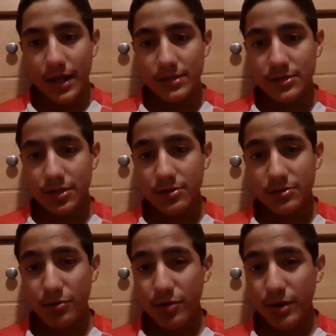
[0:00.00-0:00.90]
And it's
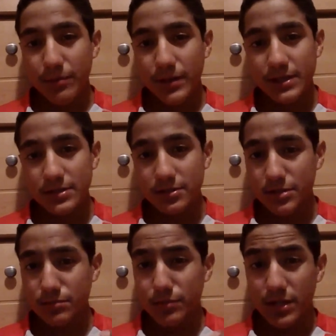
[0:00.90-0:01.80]
also a great place to
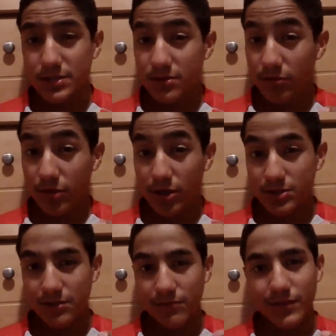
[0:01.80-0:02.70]
express your
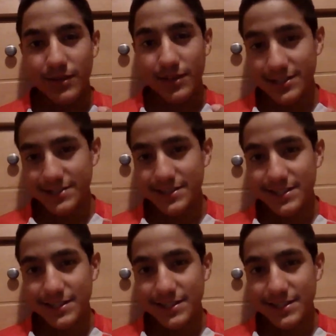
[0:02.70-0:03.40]
thoughts and feelings.